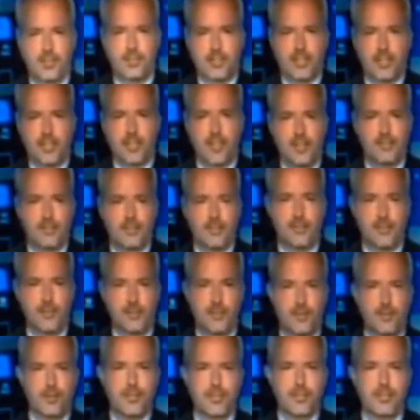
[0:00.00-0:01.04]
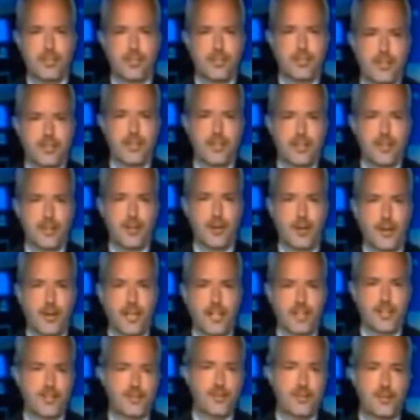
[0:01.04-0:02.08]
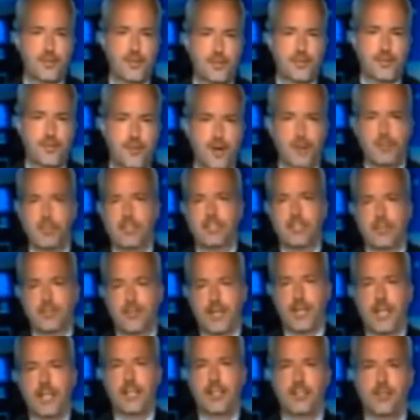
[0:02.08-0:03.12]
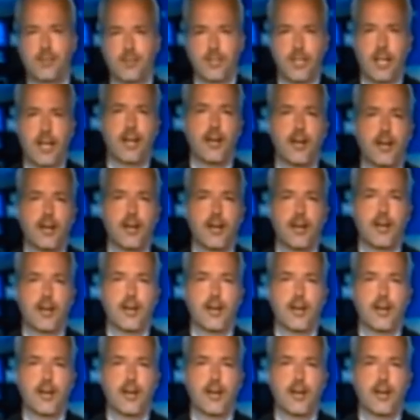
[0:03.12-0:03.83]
that have to do with, any sort of public debate? So the iron...